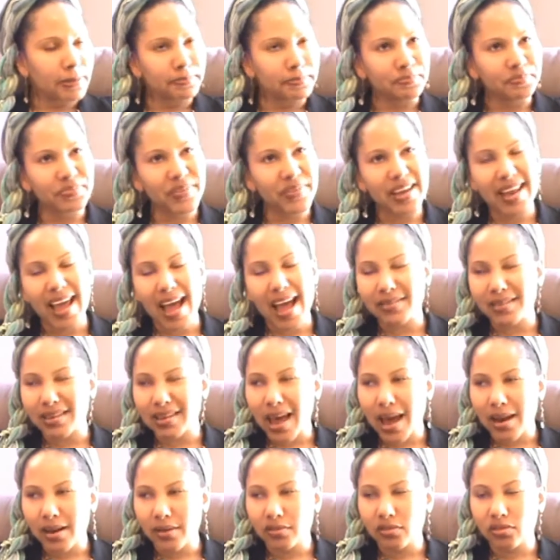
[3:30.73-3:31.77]
It has a
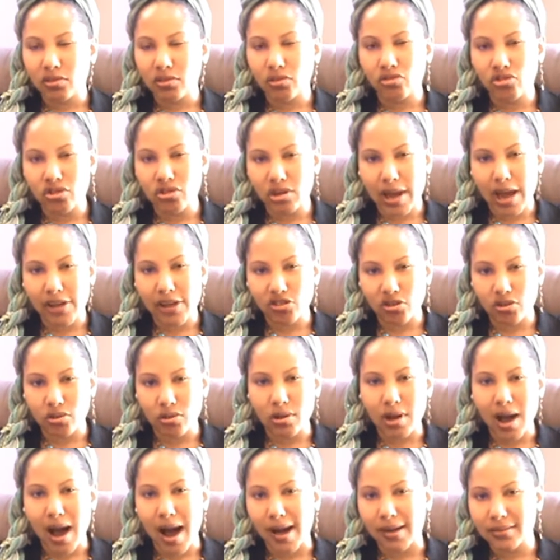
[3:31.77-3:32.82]
lot of sociological
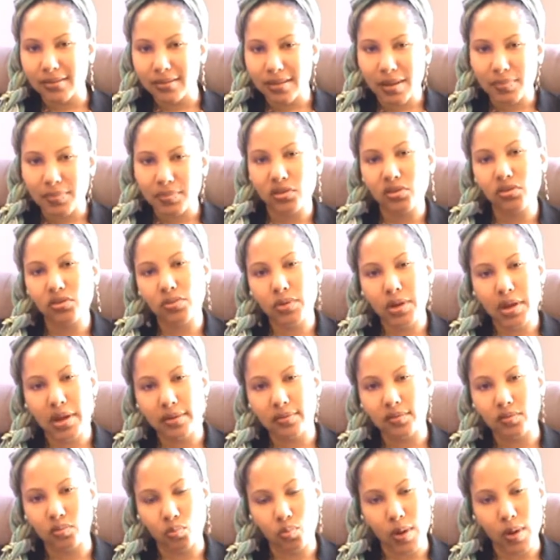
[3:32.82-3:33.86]
concepts to it
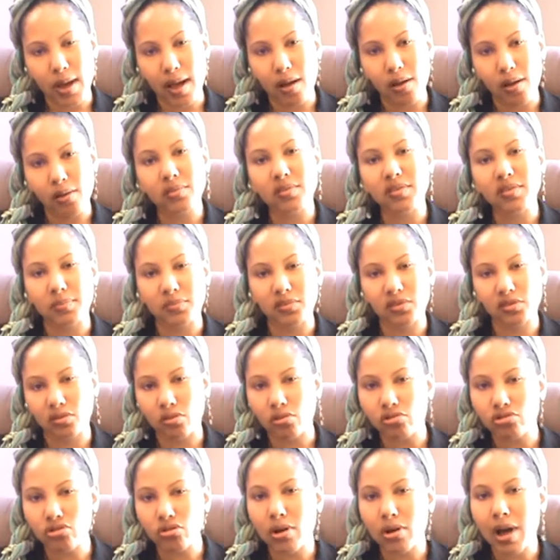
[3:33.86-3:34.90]
as well, some
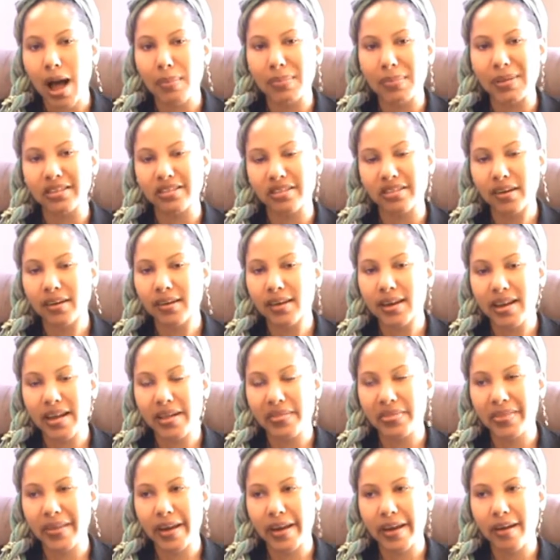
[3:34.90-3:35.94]
social commentary
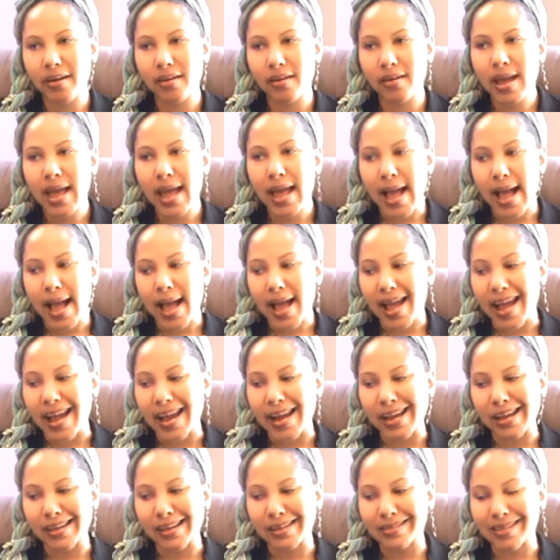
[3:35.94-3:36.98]
in there,
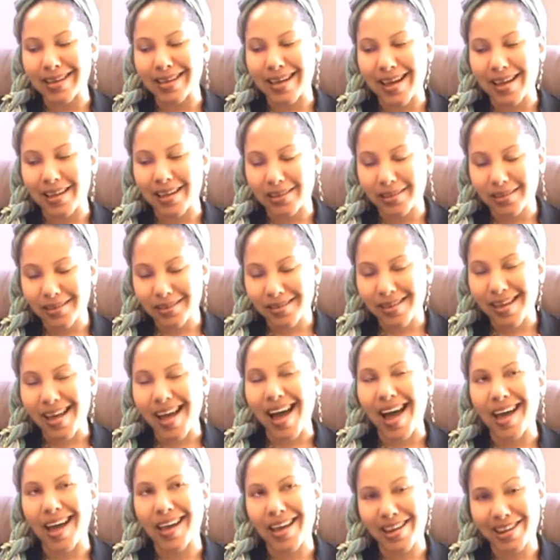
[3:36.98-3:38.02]
and
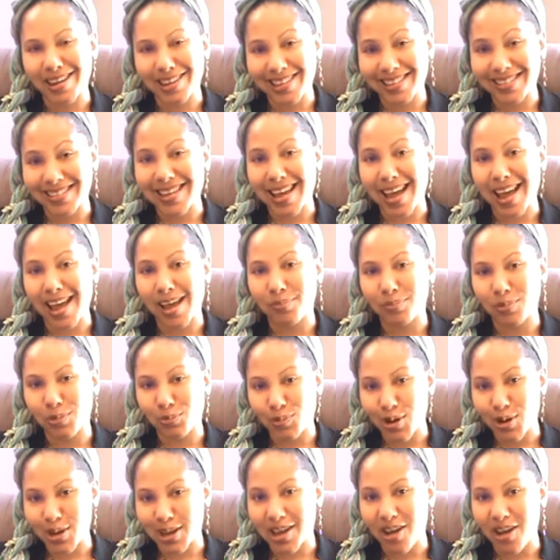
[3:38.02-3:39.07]
I had a good time
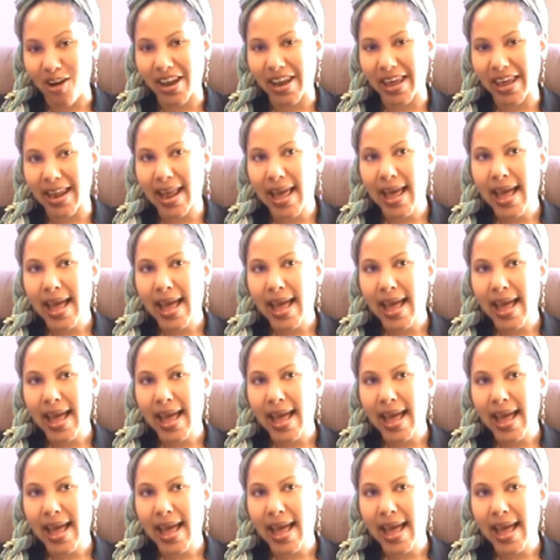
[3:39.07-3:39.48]
working on it.